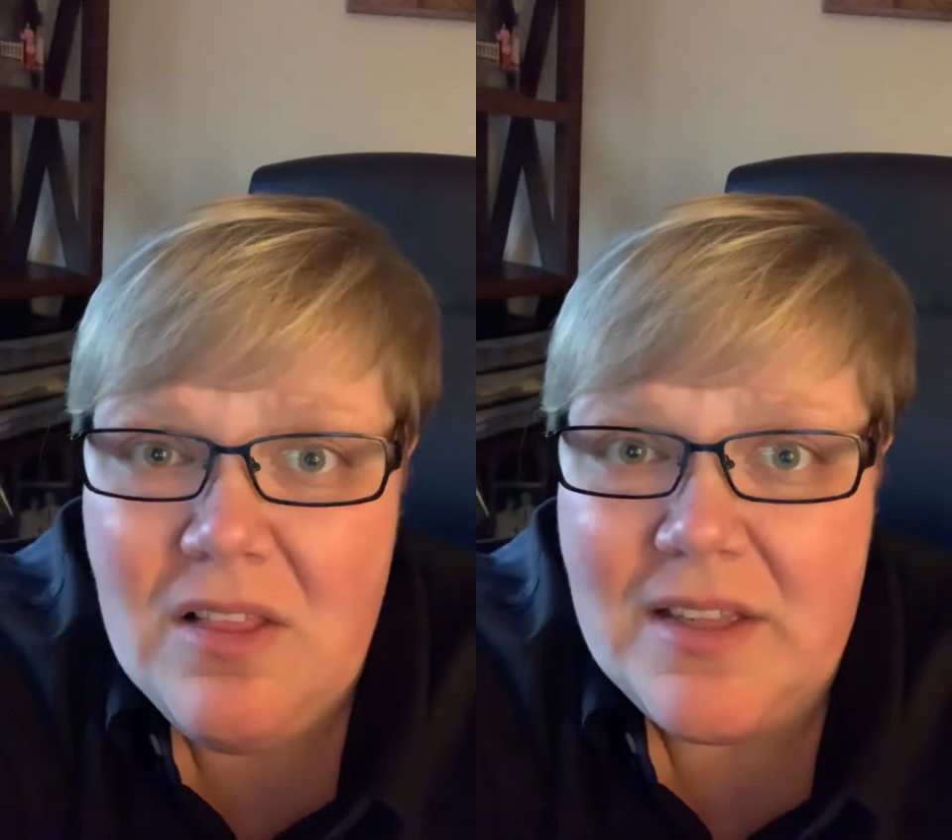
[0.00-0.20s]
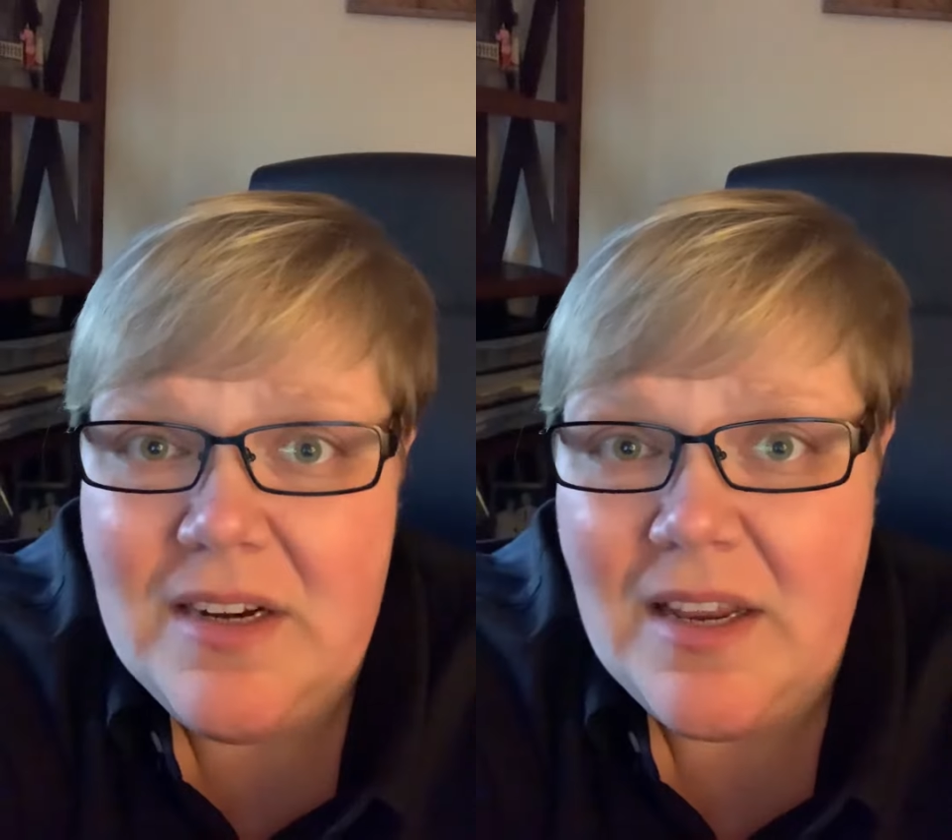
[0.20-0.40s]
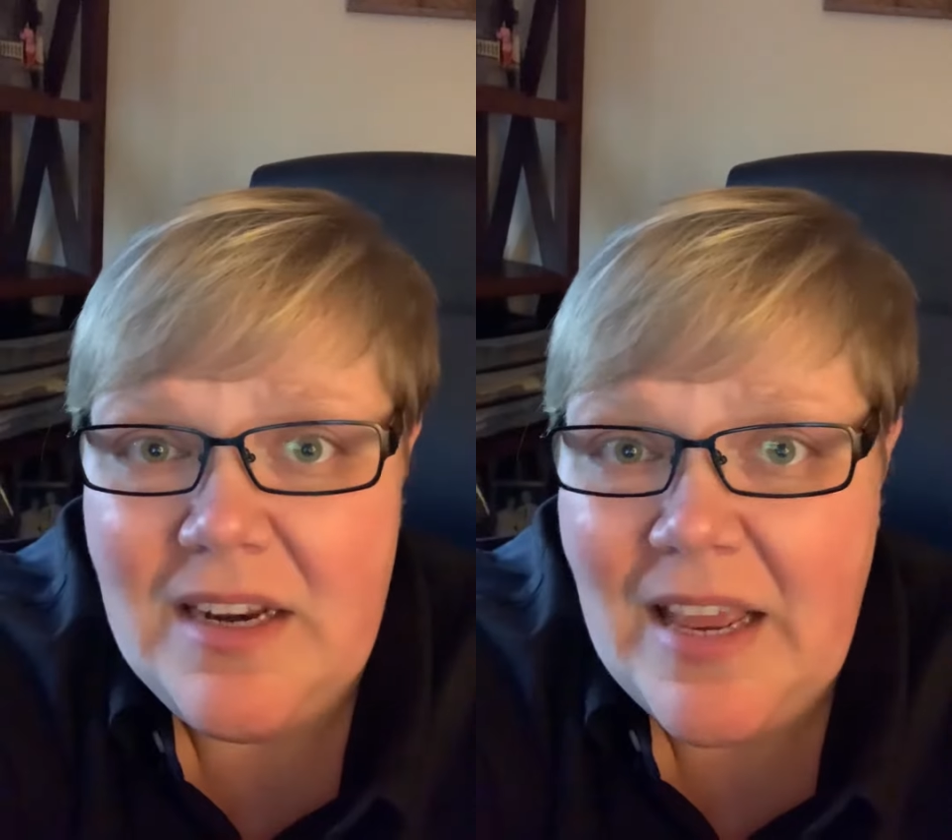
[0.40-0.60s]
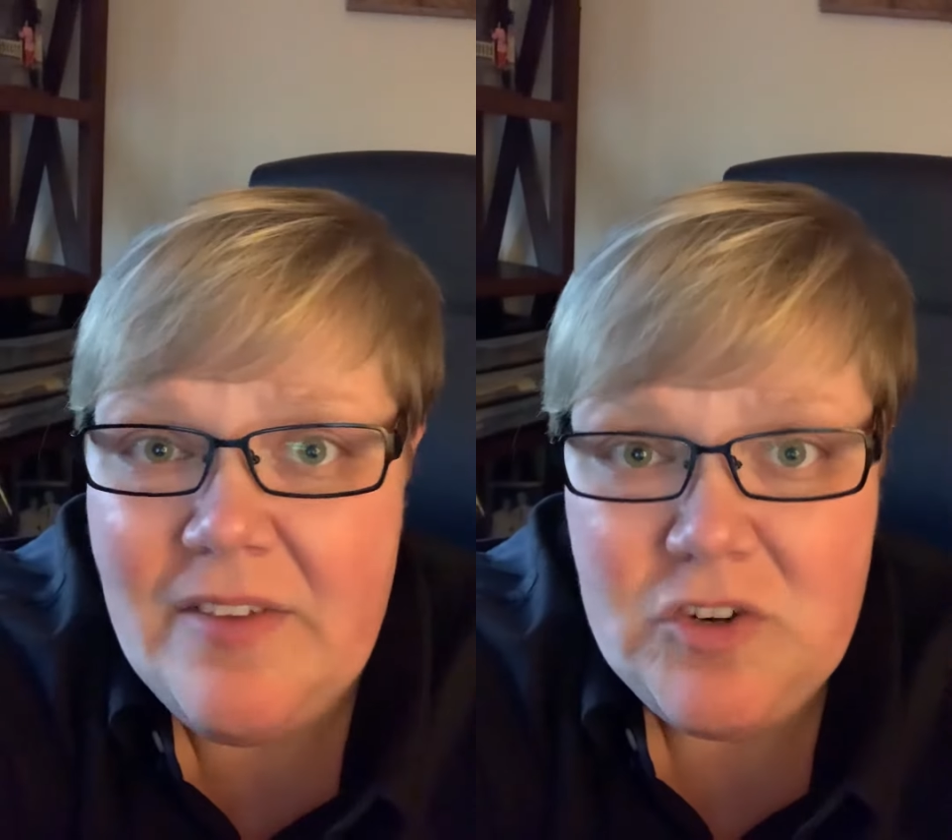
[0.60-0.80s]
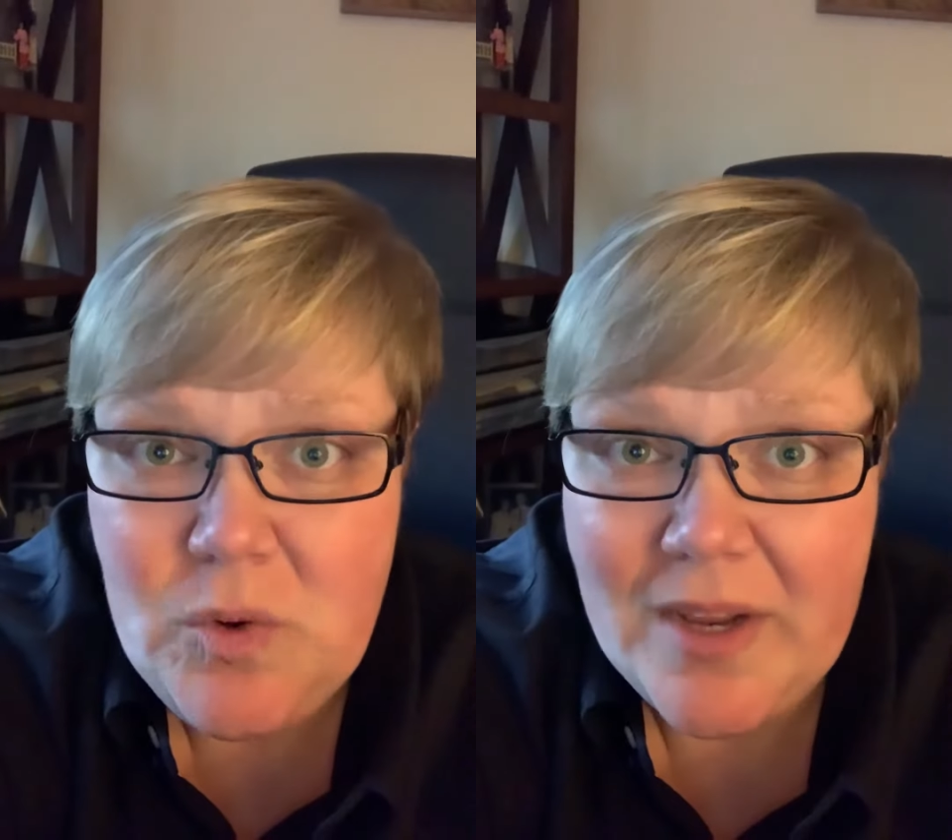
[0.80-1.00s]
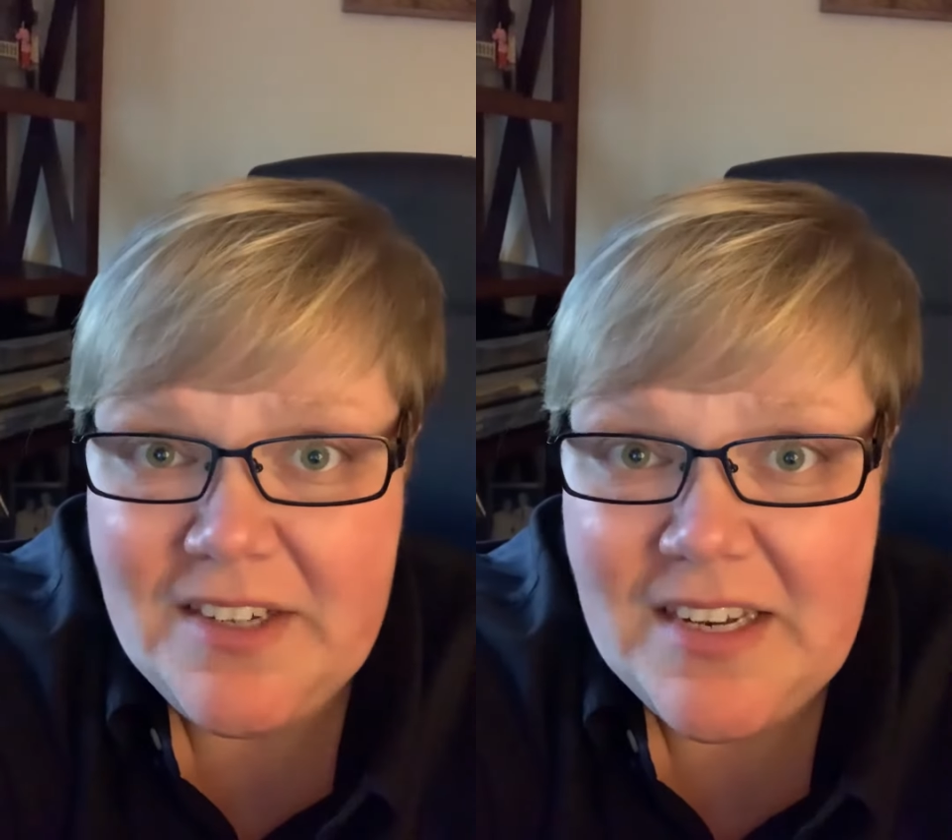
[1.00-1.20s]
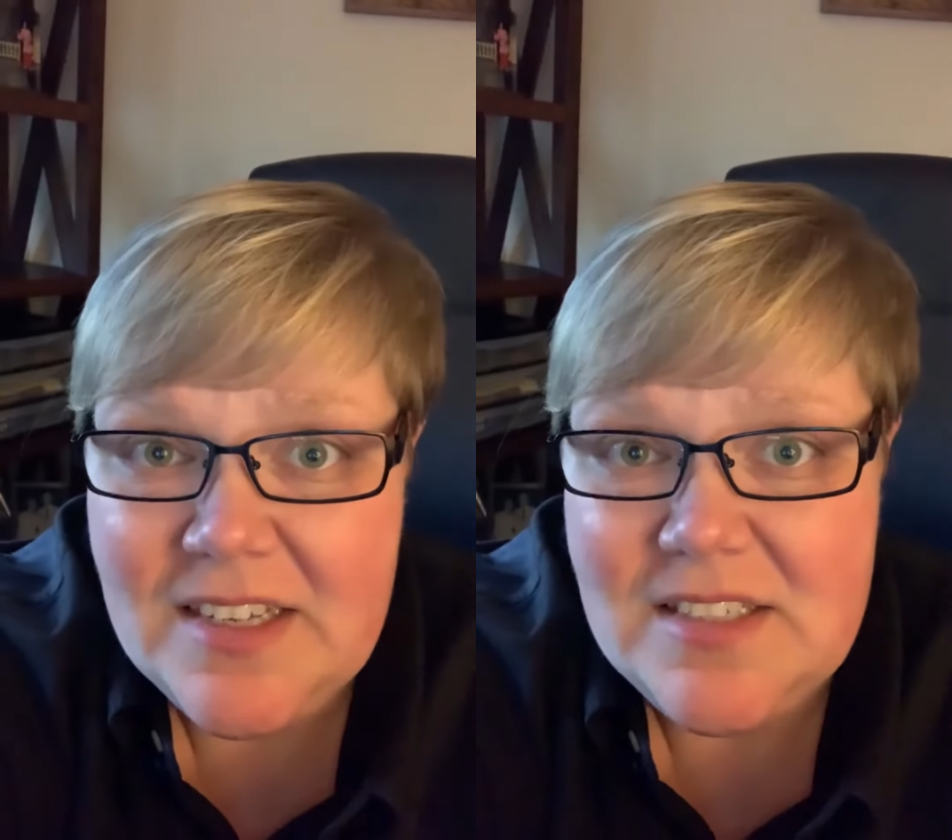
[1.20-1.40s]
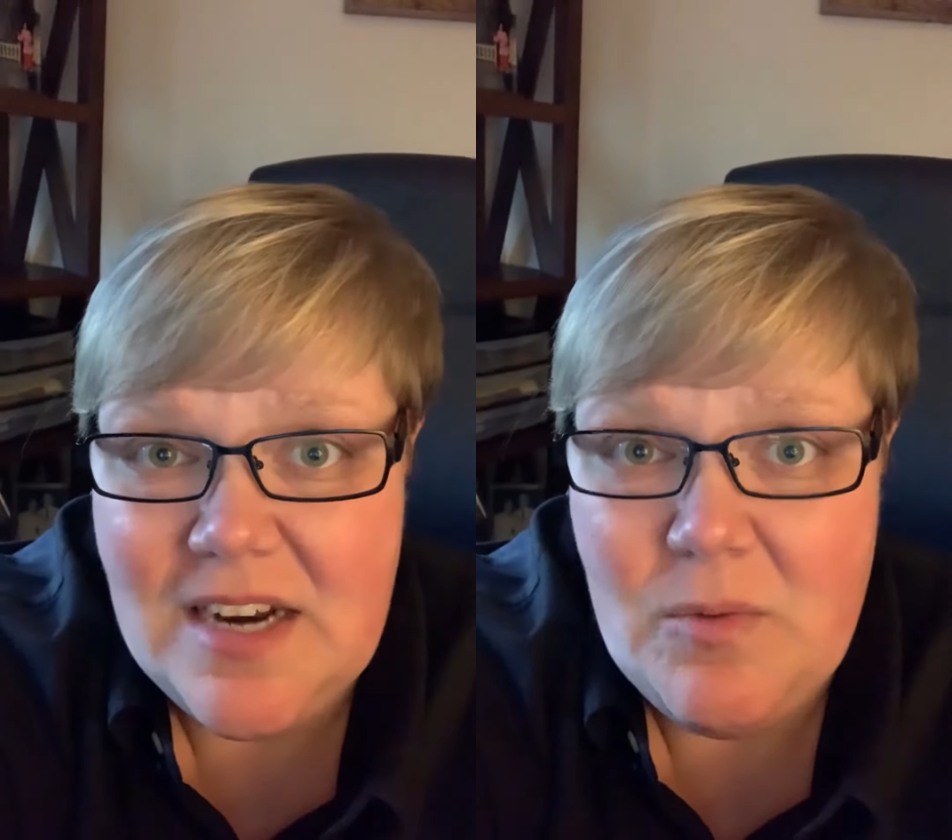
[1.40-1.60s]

And I have new ideas and